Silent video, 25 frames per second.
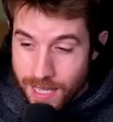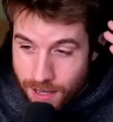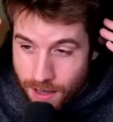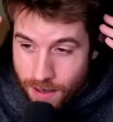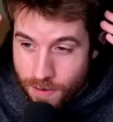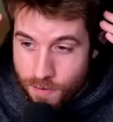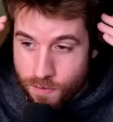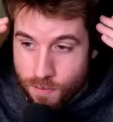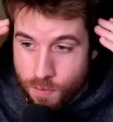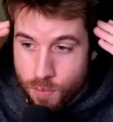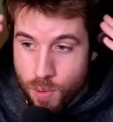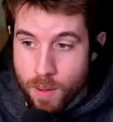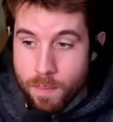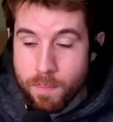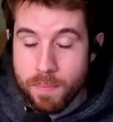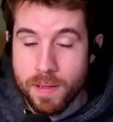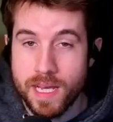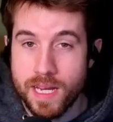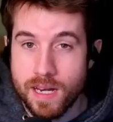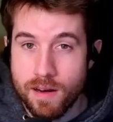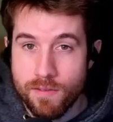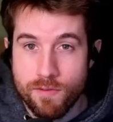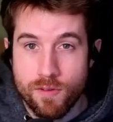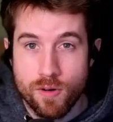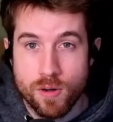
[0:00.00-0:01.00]
if we're
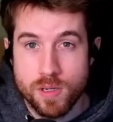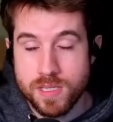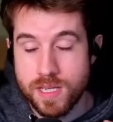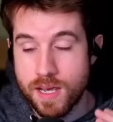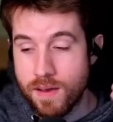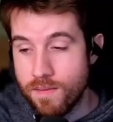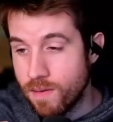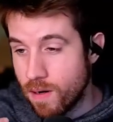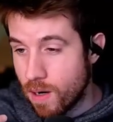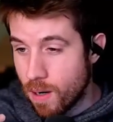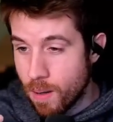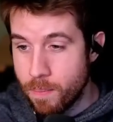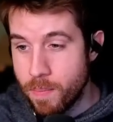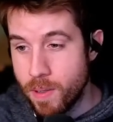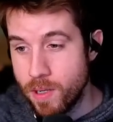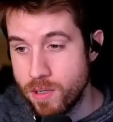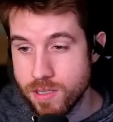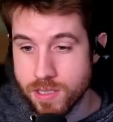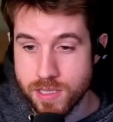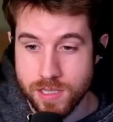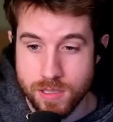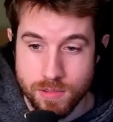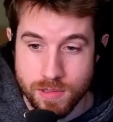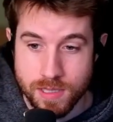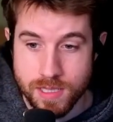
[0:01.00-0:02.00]
playing a 4/7, our
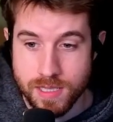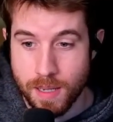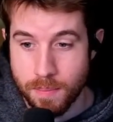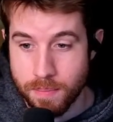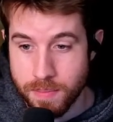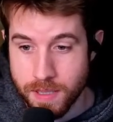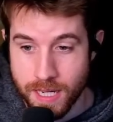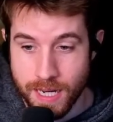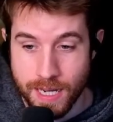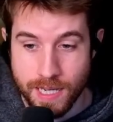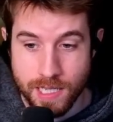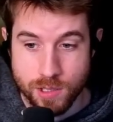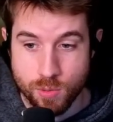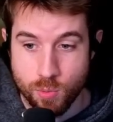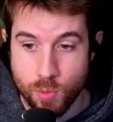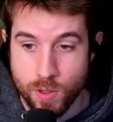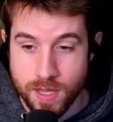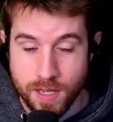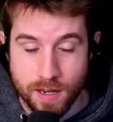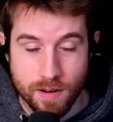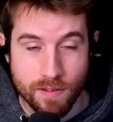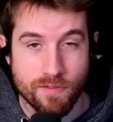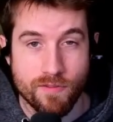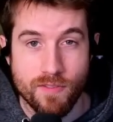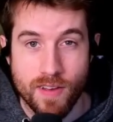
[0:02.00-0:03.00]
opponent's doing something else with
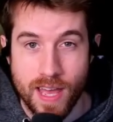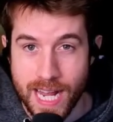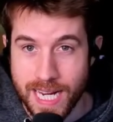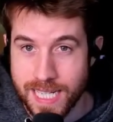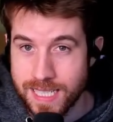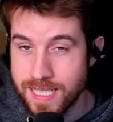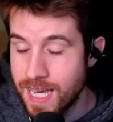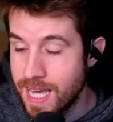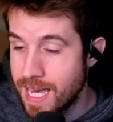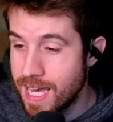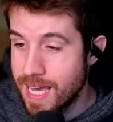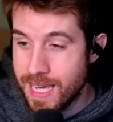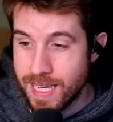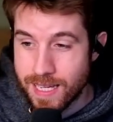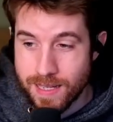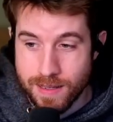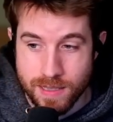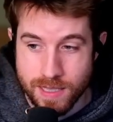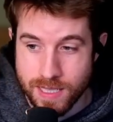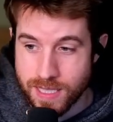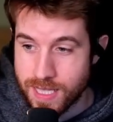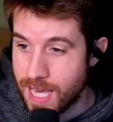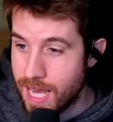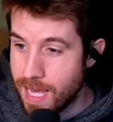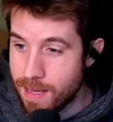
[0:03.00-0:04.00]
an effect,
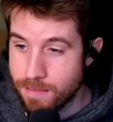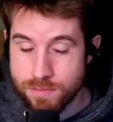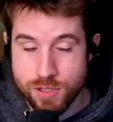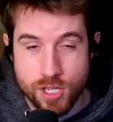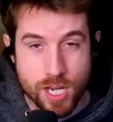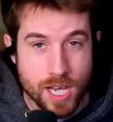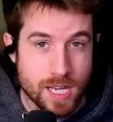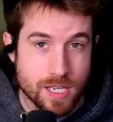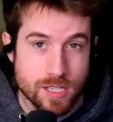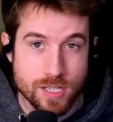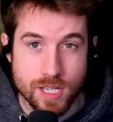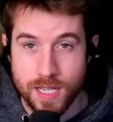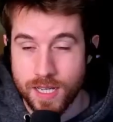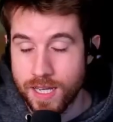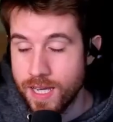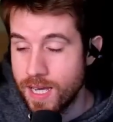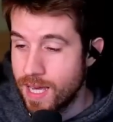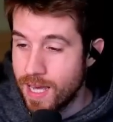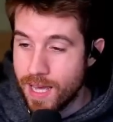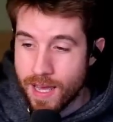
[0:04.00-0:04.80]
game changing,